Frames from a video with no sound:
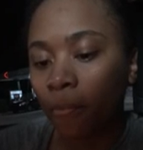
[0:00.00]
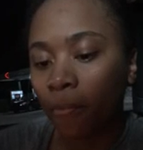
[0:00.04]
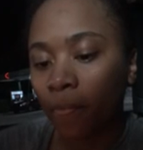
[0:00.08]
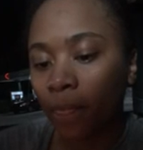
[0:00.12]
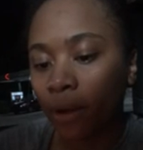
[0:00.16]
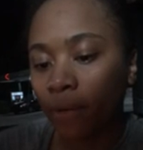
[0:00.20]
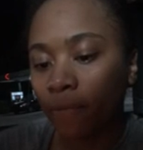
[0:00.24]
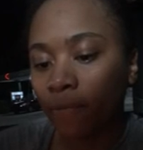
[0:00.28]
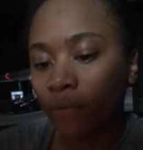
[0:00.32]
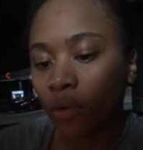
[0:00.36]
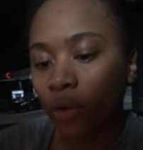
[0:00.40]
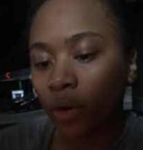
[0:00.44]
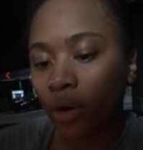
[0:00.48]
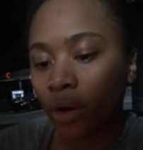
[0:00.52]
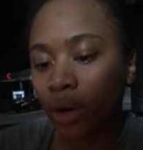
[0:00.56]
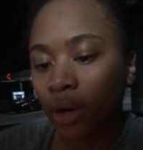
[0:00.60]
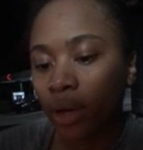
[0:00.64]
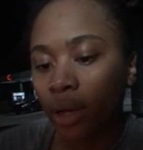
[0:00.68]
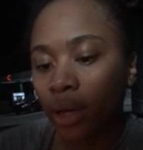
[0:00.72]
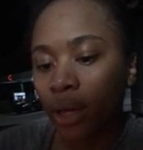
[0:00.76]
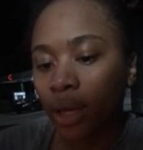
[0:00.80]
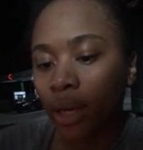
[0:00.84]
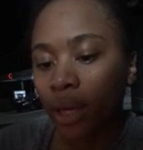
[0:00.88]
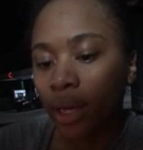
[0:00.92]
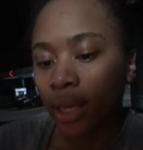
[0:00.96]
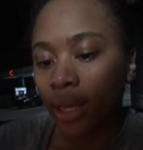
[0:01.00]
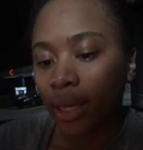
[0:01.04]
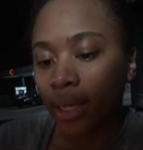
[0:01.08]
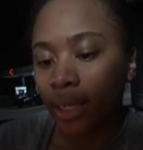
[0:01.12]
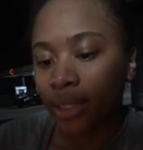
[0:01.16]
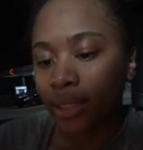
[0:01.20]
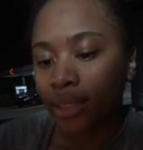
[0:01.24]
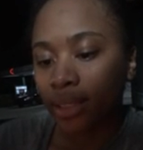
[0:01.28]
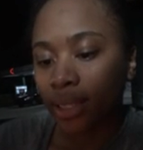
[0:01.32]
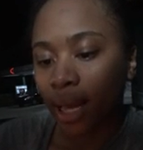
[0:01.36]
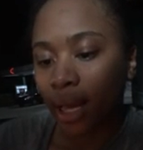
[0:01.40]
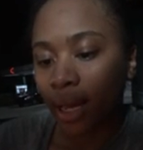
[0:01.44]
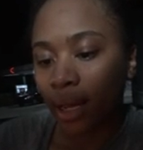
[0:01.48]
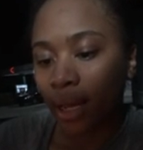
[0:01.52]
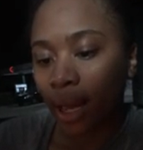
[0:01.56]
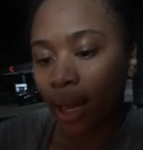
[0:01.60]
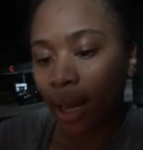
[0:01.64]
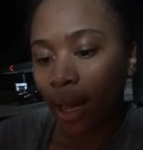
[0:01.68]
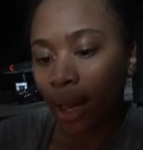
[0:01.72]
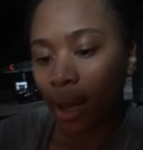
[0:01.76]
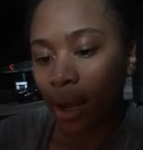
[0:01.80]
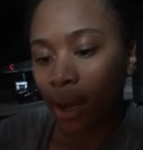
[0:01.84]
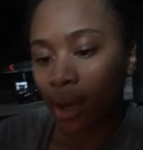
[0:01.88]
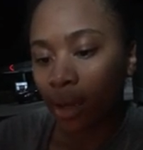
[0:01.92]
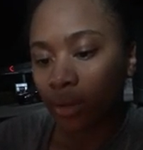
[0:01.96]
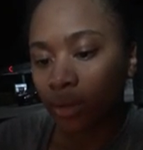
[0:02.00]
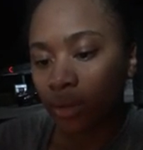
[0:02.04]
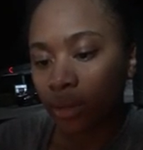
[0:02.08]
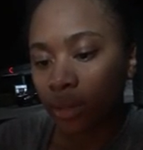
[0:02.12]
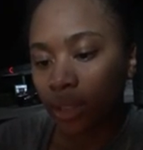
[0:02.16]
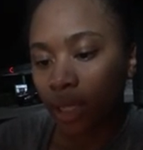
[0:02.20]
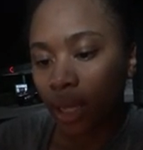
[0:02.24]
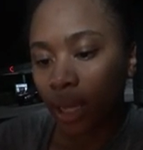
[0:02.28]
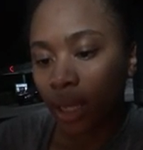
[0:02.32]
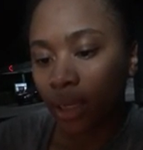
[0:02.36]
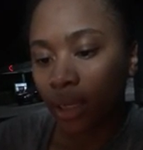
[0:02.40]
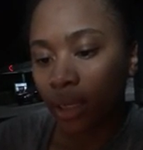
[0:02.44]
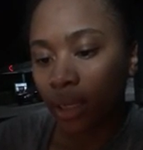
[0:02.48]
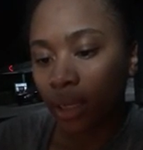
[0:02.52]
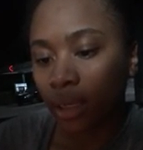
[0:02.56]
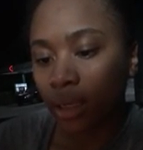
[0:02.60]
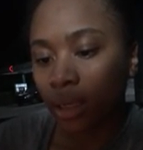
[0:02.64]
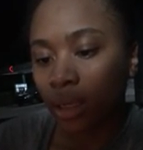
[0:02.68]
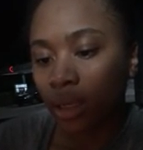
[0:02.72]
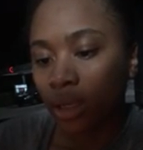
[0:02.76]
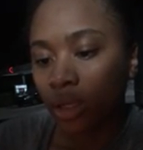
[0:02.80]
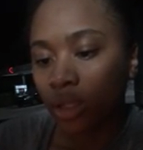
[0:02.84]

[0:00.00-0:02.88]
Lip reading: Therefore, it is not outstanding